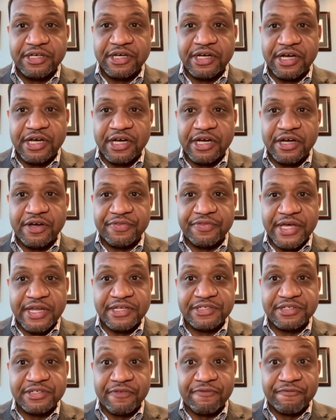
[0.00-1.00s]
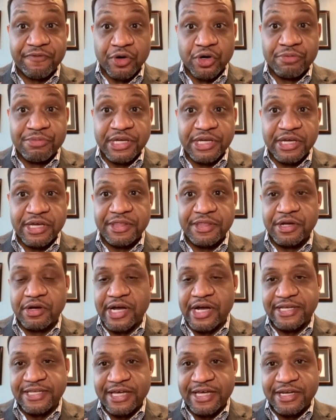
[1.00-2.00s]
uh, that is affirming in their
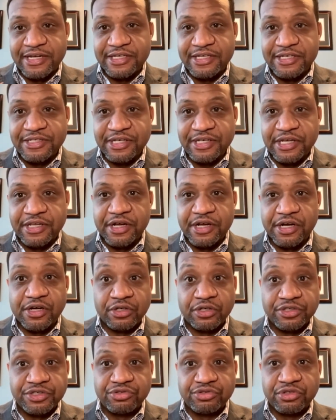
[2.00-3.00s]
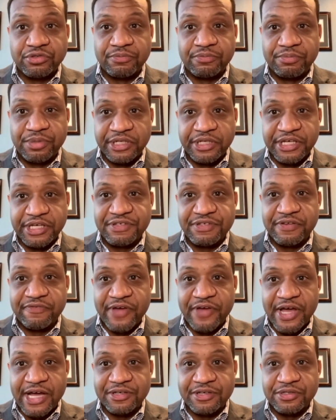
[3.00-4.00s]
identities and their cultural beliefs and
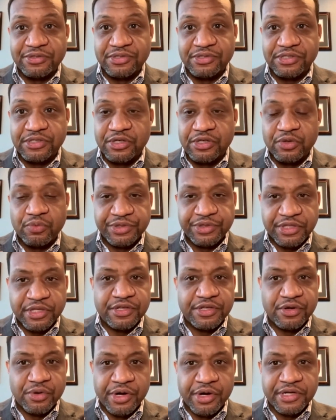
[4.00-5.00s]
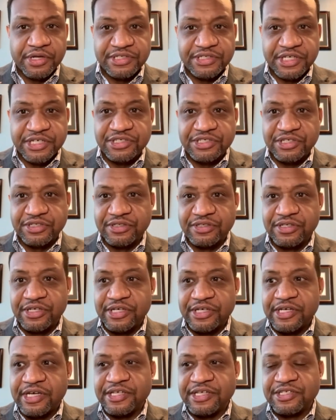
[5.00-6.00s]
values within the organization.
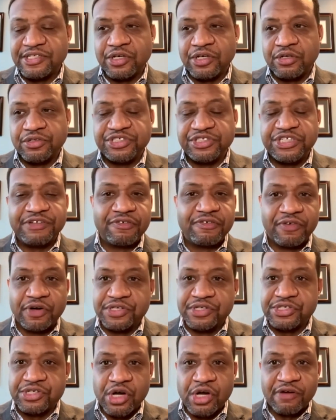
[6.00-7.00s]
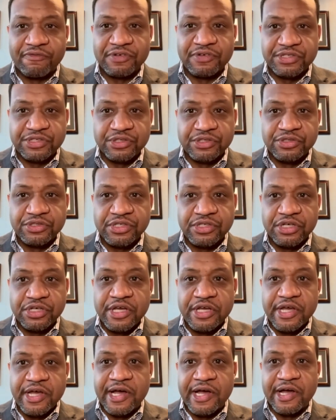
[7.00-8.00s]
And so, chief diversity officers
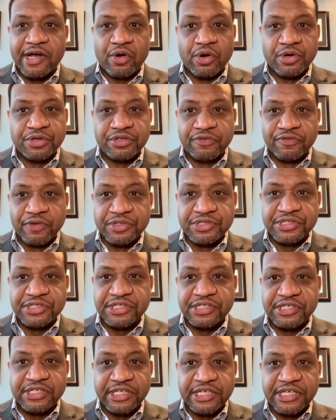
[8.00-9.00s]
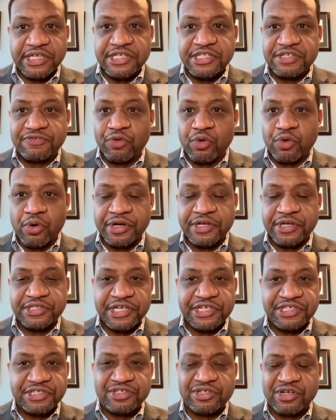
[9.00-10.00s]
uh, or diversity leads for
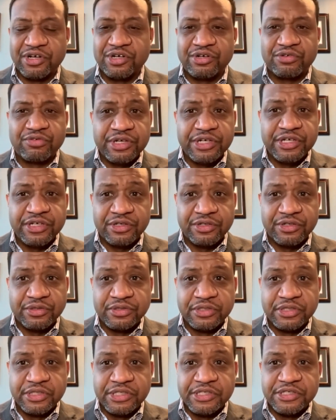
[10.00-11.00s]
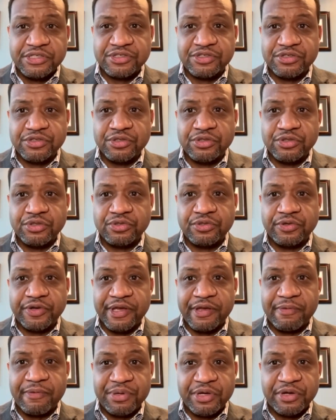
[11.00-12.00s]
organizations are critical to
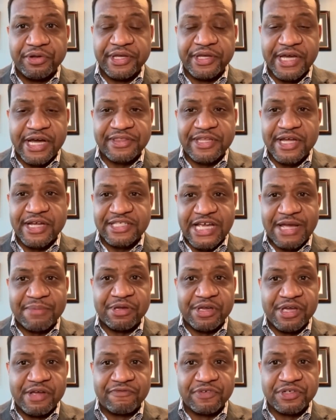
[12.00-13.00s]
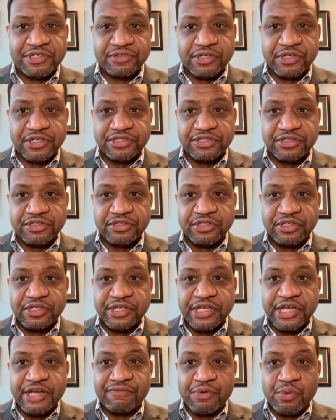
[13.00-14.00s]
building out that type of infrastructure
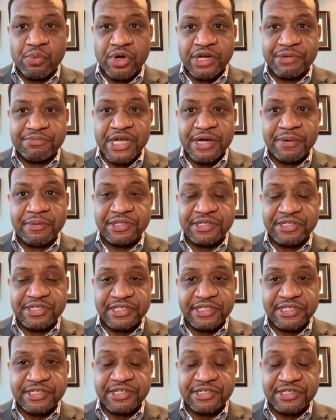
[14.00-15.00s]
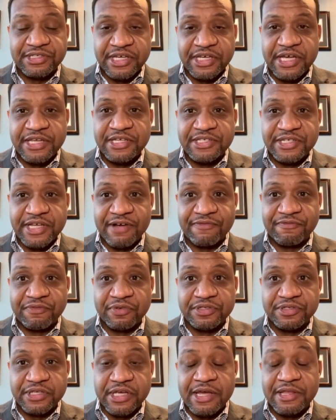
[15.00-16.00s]
if we want to be able to sustain these
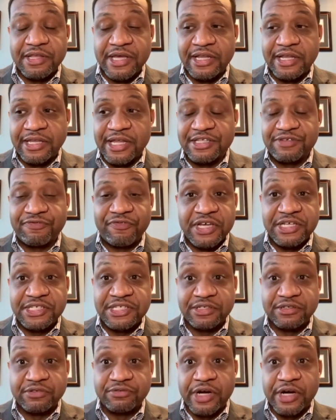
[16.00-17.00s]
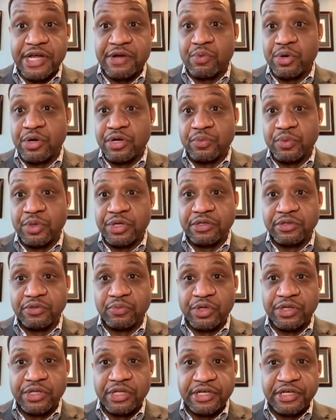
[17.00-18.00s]
efforts. And, and let's face it, right? We're, we're,
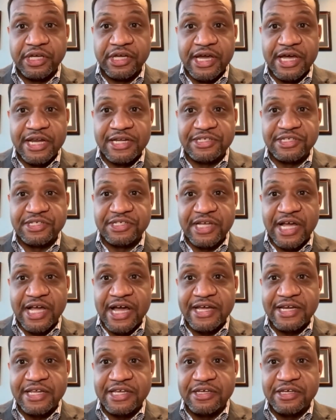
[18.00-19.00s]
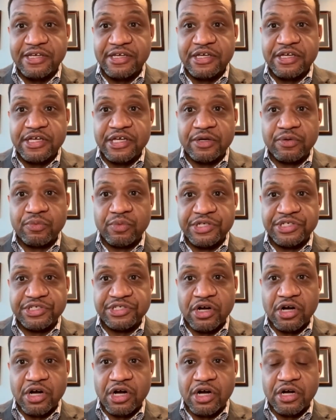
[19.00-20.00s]
we're looking at a society in which
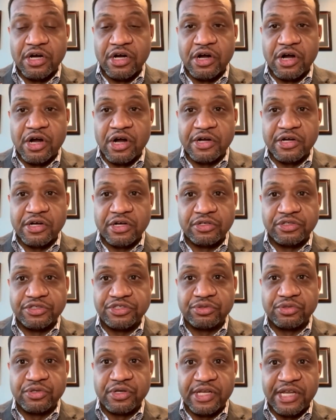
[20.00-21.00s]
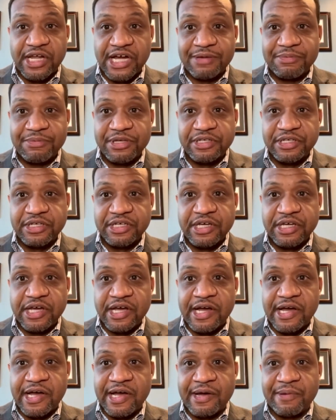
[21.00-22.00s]
our, our cultural climate
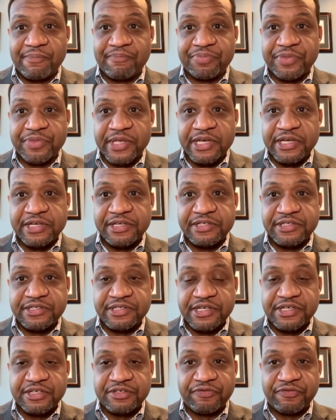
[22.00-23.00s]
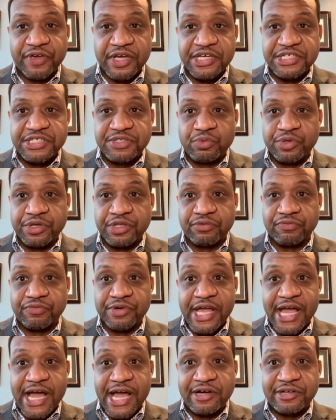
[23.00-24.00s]
um, is, is faced with
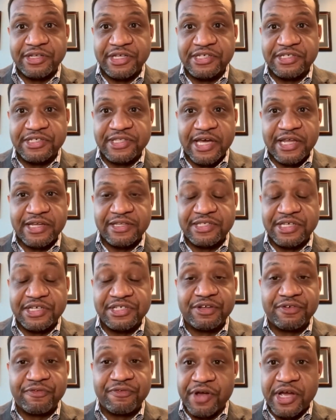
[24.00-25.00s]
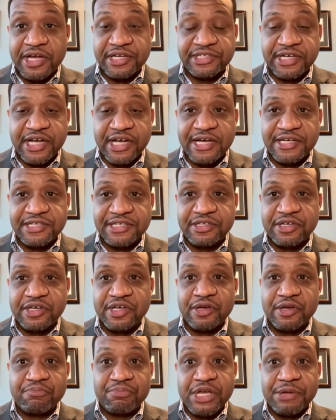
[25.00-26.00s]
realities that disenfranchise
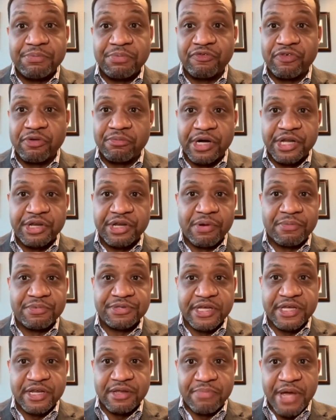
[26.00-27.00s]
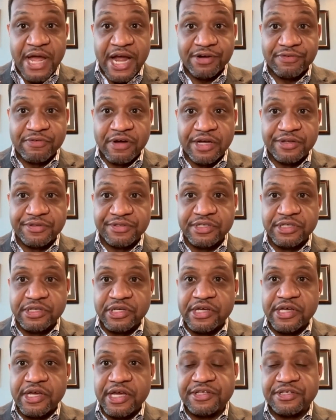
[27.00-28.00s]
people from underrepresented backgrounds.
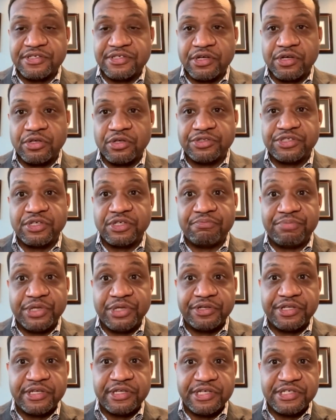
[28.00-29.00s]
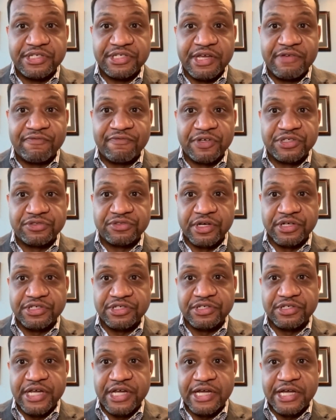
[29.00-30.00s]
And so to build in this
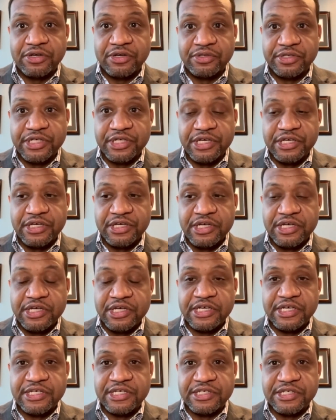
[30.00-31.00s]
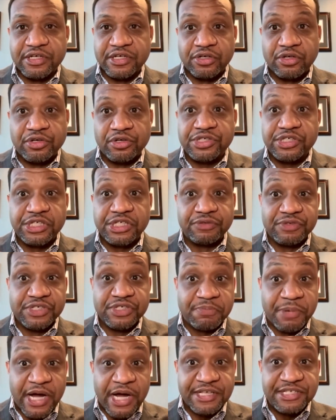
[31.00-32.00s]
infrastructure, not only is it culturally
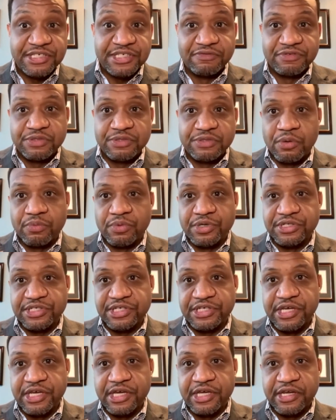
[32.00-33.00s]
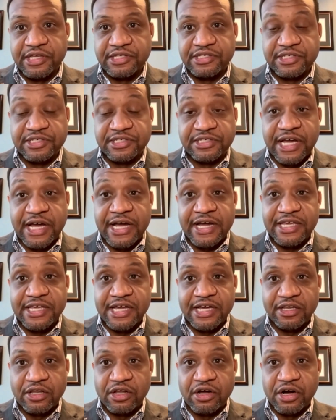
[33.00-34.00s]
responsive to what we're seeing in a society
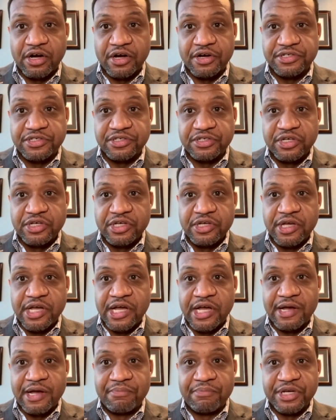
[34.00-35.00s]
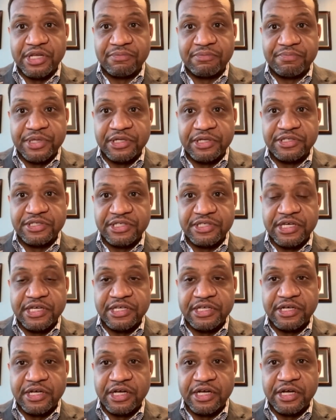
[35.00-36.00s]
at large, um, but it builds
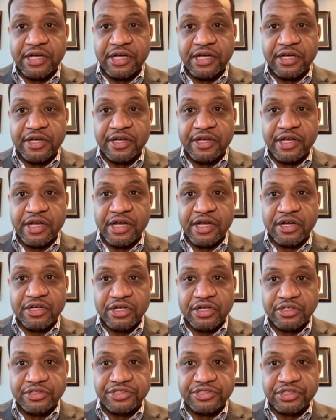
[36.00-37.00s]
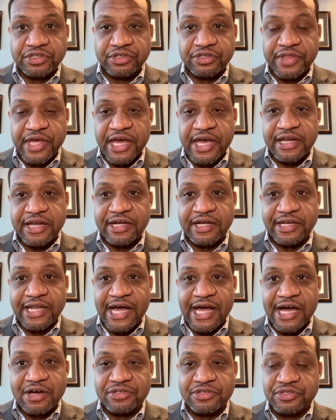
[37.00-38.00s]
in a, a, a culture that
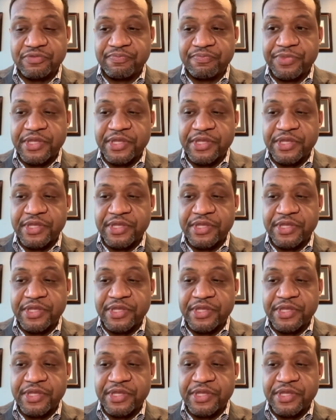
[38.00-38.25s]
allows